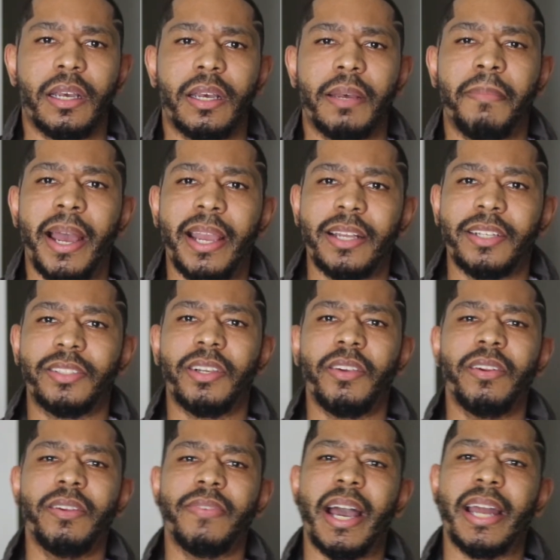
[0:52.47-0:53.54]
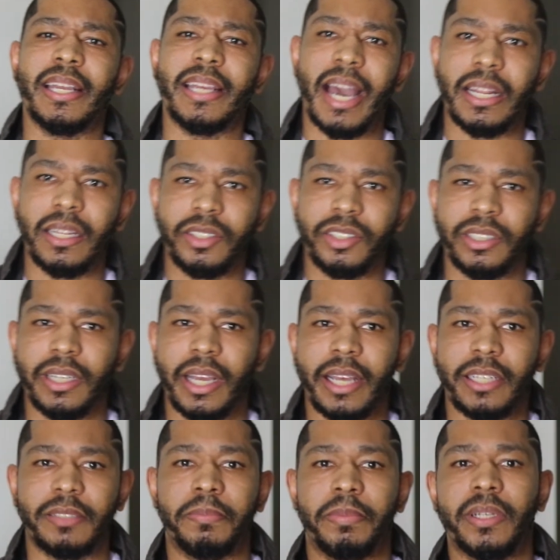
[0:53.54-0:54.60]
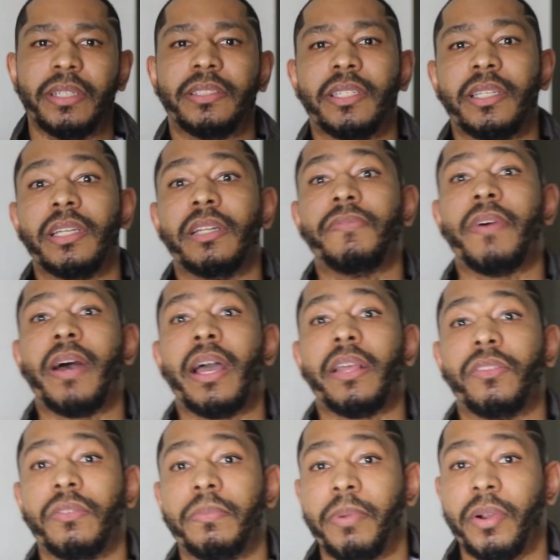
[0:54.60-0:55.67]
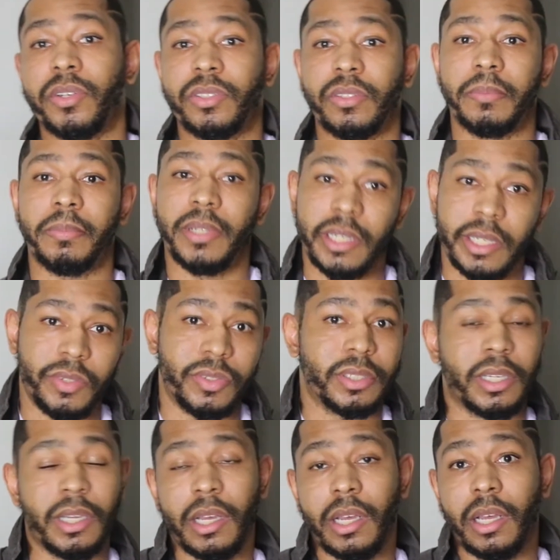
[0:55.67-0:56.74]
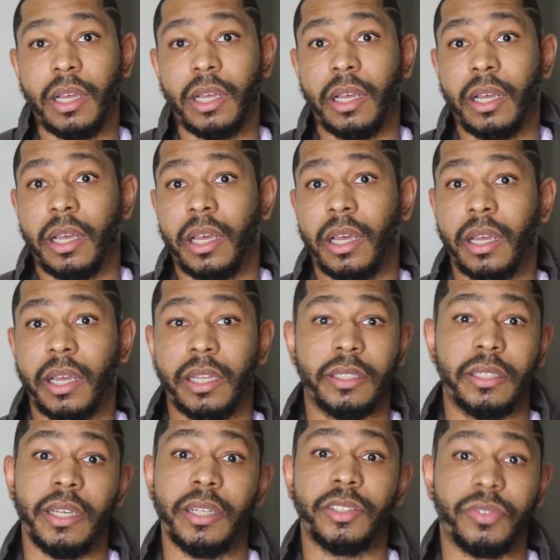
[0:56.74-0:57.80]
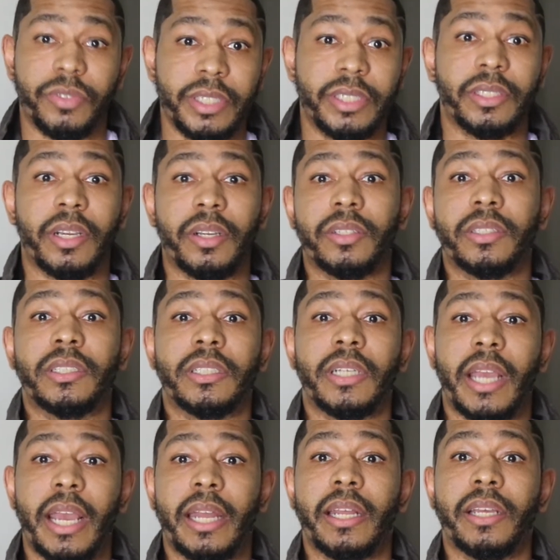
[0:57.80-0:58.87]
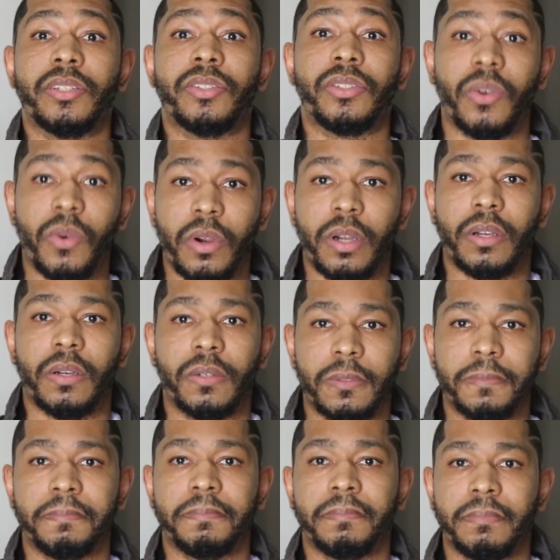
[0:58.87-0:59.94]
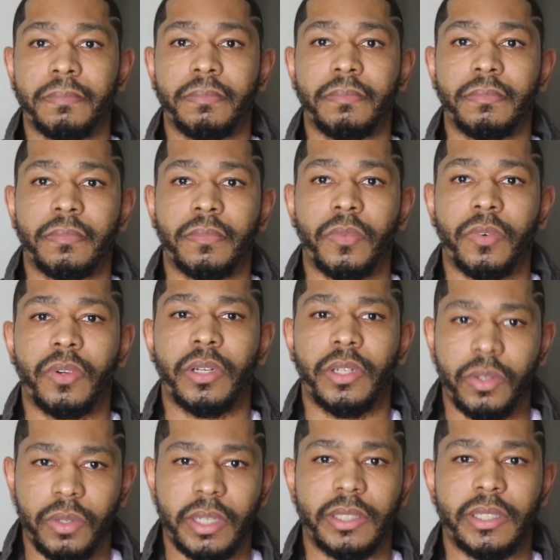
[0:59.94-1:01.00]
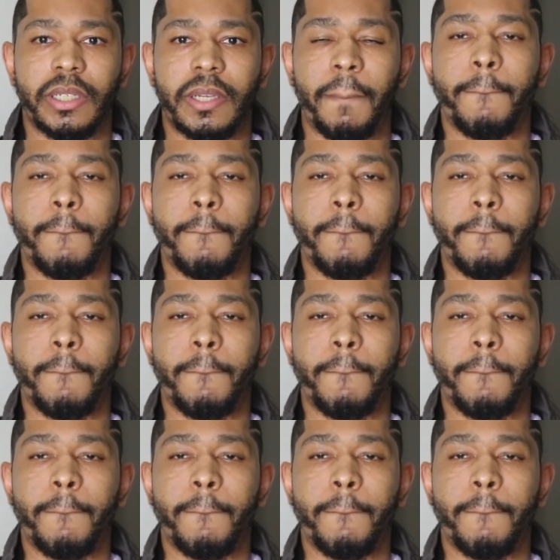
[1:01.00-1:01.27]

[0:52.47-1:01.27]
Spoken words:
My conservative ideology has been solidified through personal beliefs, intense research, and historical credulity.